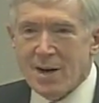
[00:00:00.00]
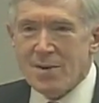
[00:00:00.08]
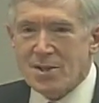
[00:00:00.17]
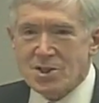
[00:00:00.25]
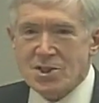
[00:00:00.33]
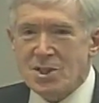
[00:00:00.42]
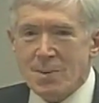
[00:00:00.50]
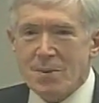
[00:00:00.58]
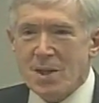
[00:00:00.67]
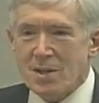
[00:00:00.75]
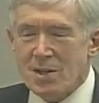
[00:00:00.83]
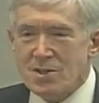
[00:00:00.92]
this is
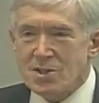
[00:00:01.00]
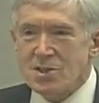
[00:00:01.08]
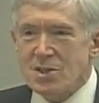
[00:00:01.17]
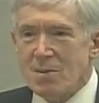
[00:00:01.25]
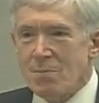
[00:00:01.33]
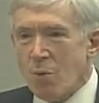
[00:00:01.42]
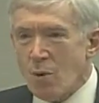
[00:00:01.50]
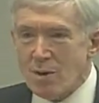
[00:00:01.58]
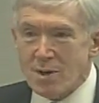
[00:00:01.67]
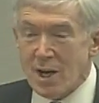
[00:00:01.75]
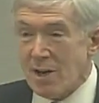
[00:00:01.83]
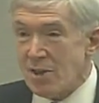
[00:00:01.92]
something that's
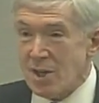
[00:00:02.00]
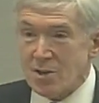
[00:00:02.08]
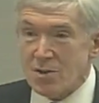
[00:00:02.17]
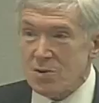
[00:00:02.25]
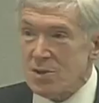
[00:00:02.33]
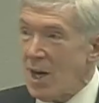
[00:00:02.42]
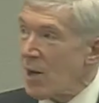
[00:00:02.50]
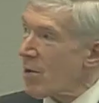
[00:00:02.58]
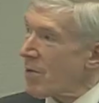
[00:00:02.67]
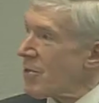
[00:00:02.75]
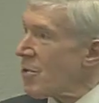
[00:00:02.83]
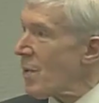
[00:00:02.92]
important, I think, to not
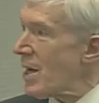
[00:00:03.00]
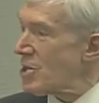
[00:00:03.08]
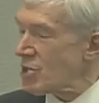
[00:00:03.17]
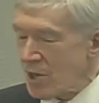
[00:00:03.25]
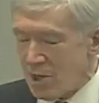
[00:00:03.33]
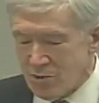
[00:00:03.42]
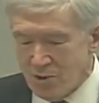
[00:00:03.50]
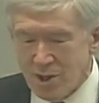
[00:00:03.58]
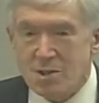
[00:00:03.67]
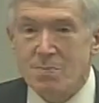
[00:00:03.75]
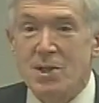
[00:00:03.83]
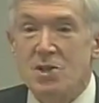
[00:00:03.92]
only the range
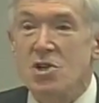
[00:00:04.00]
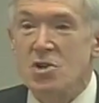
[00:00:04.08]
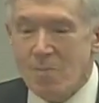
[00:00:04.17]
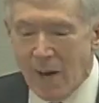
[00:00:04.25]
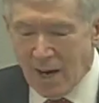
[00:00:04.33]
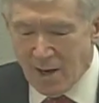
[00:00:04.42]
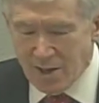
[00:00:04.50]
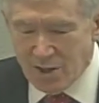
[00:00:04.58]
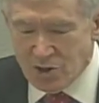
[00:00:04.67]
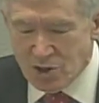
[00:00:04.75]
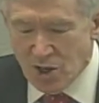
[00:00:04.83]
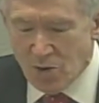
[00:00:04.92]
countries, but to humanity
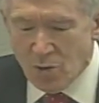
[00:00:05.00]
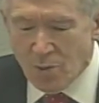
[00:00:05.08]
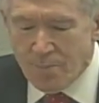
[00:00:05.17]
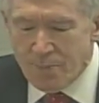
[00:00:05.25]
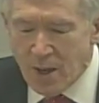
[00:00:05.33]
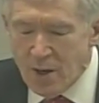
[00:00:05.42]
in general.